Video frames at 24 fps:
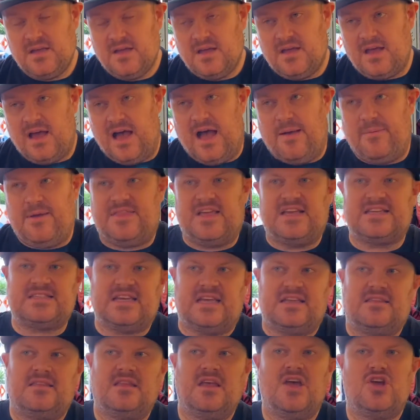And they
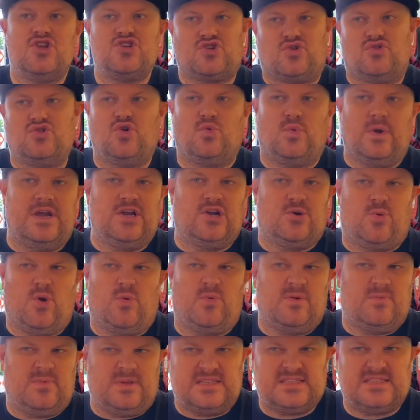said during the week will
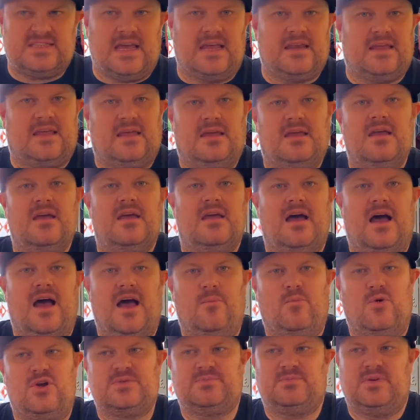probably be steady,
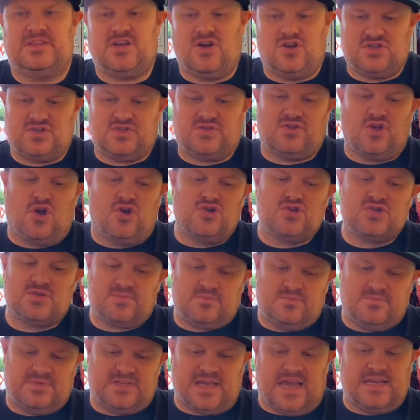but those
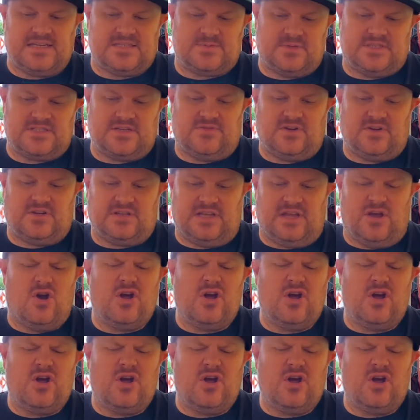days specifically.